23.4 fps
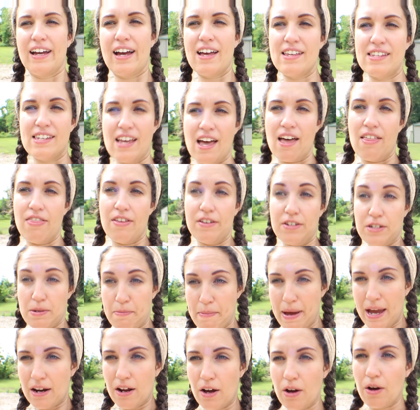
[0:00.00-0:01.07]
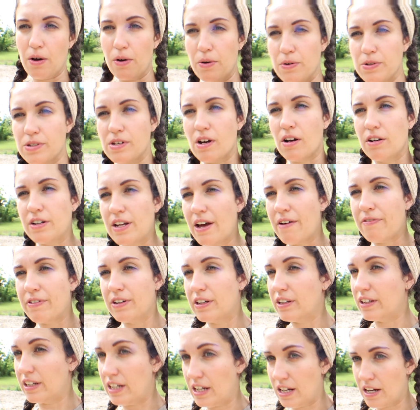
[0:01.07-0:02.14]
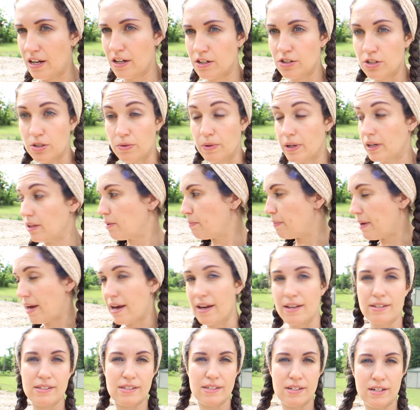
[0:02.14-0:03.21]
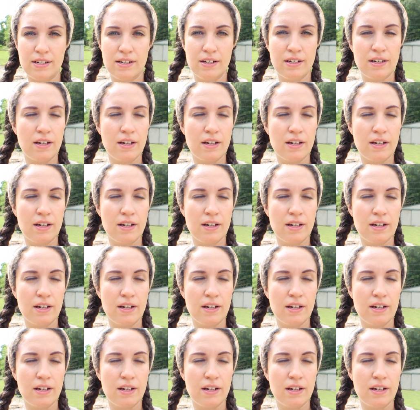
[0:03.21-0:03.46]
I said, the tomatoes are definitely doing the best.